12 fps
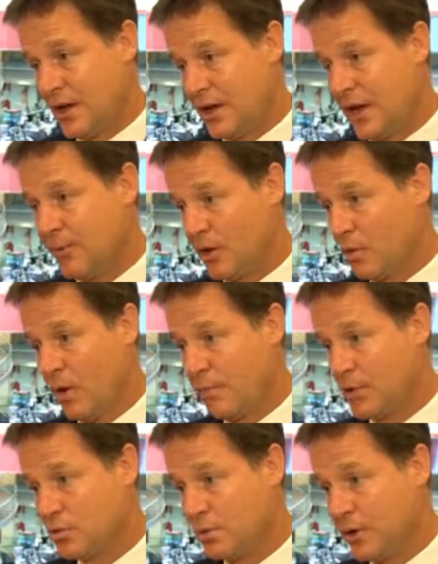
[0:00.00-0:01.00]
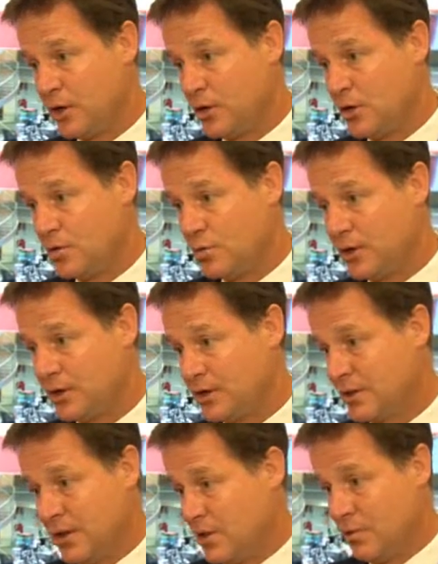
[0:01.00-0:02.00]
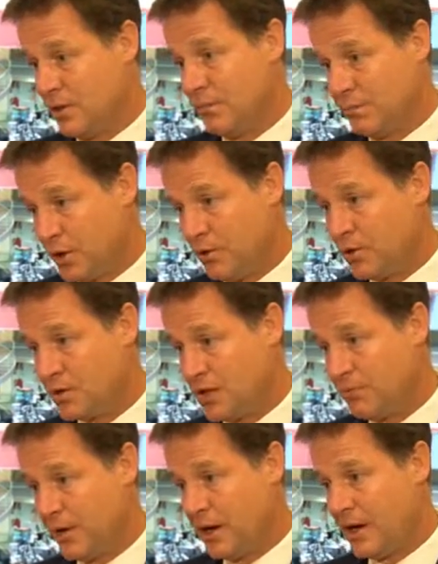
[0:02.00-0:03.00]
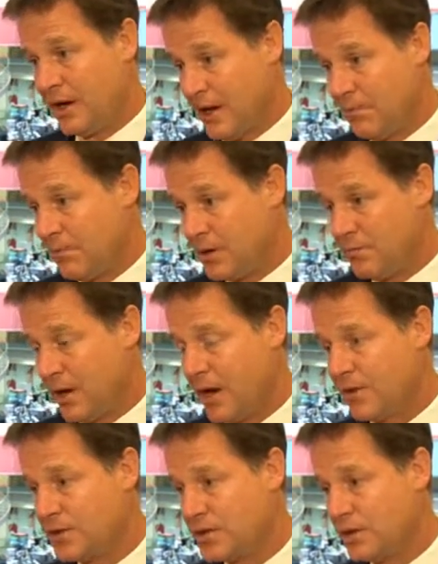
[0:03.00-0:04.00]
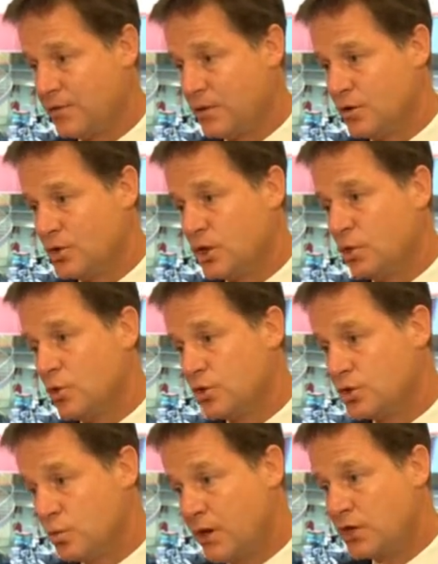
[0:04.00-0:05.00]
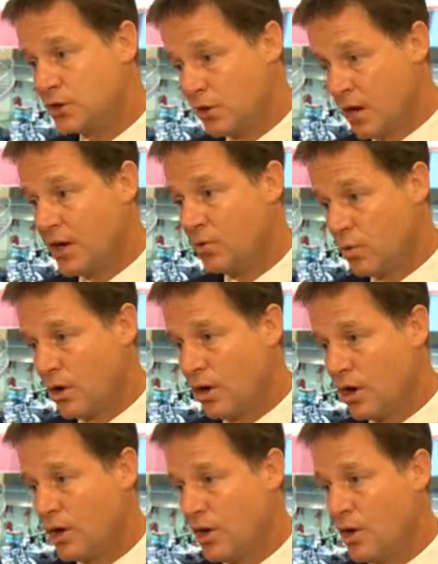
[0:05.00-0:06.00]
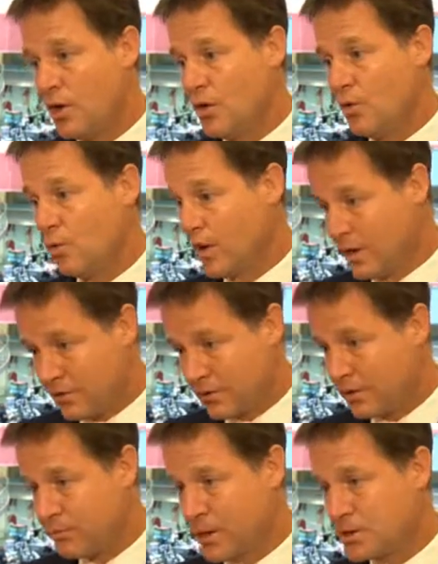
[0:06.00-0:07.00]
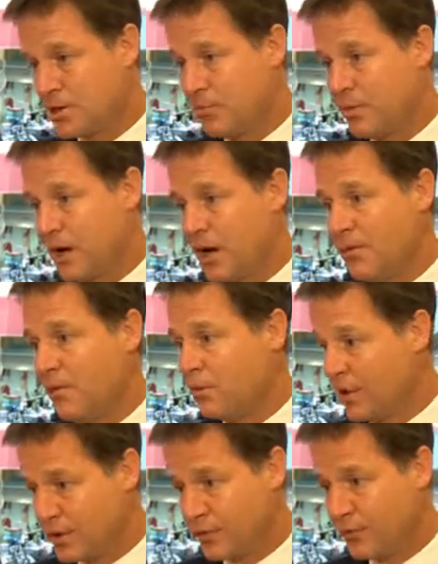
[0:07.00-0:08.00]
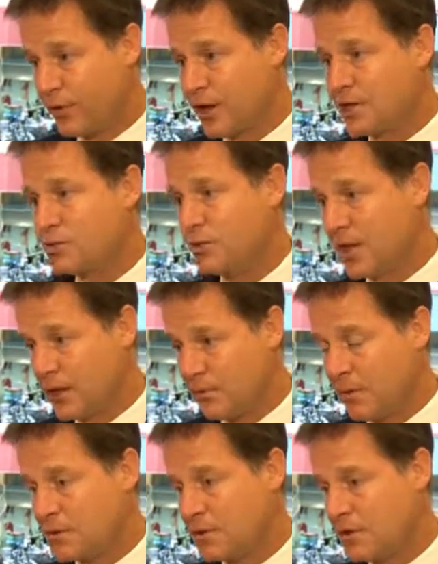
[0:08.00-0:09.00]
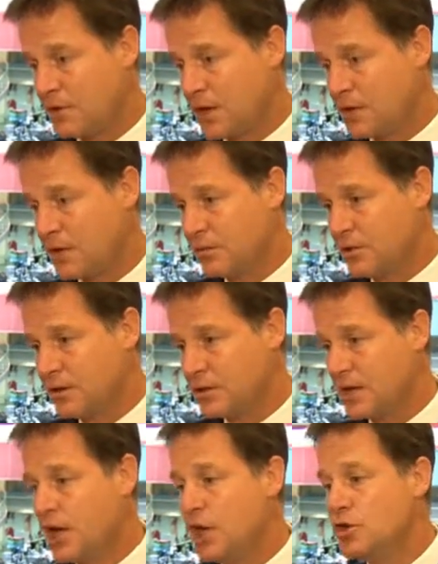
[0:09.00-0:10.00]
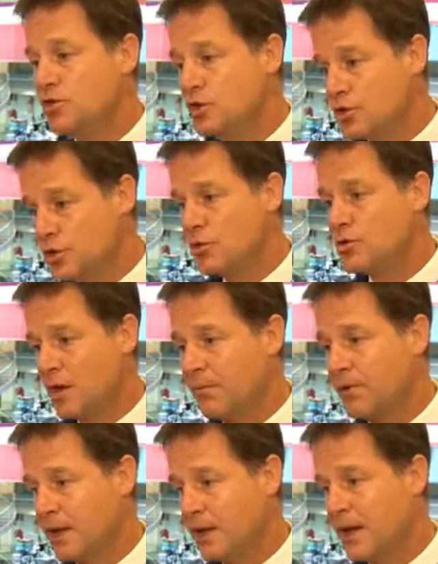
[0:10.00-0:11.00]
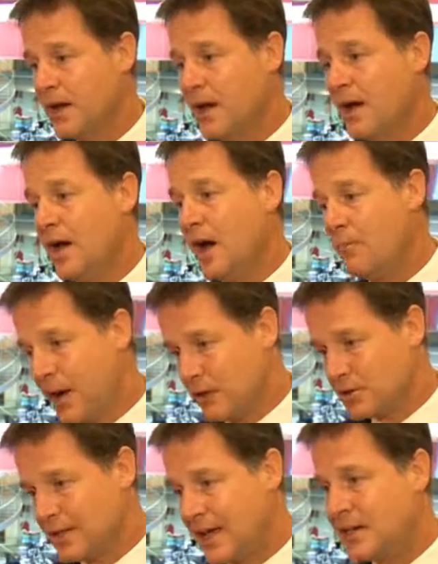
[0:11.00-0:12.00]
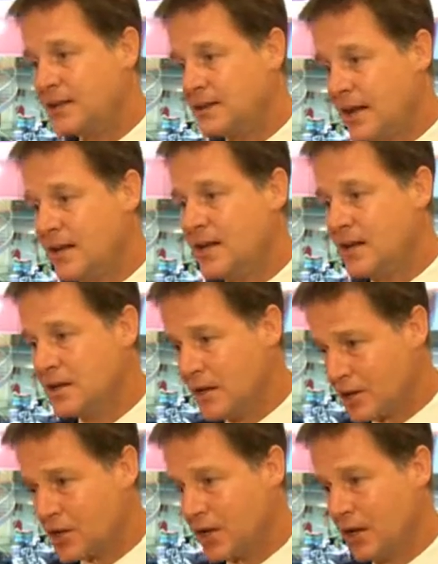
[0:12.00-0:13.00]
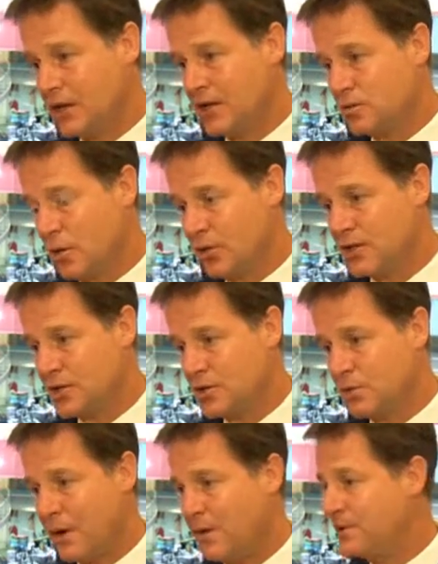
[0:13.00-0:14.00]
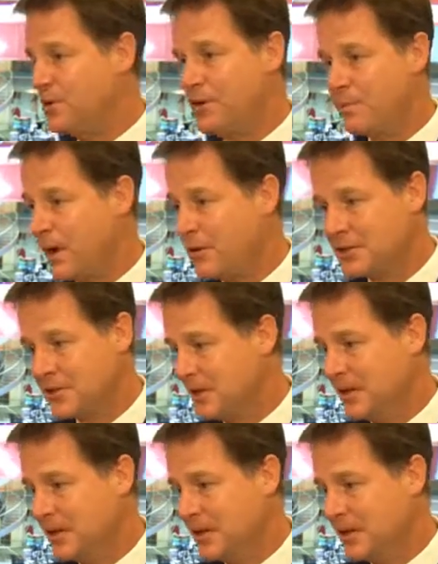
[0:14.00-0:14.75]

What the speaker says: chemical weapons will be used with impunity by him and by others in the future? Or do we try and work with President Obama, with the French, with other members of the international community to do something about it? That in a nutshell is what this is all about. It's not about